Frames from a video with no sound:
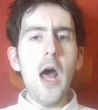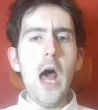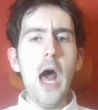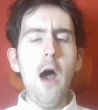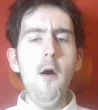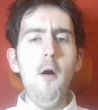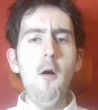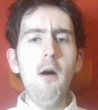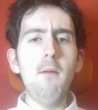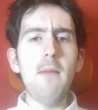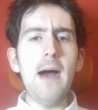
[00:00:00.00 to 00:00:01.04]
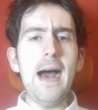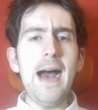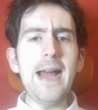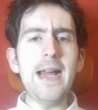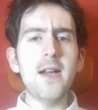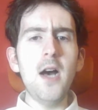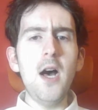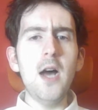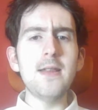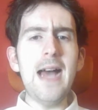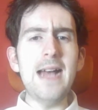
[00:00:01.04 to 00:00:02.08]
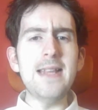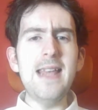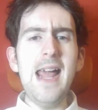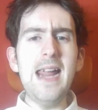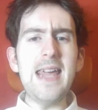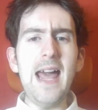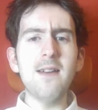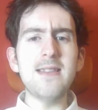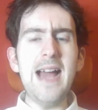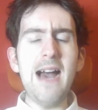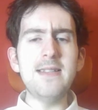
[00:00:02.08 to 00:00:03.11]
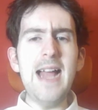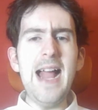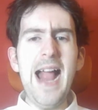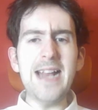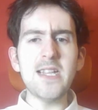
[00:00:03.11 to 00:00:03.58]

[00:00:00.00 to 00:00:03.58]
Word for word: oh my god, that's it. Gale's now dead.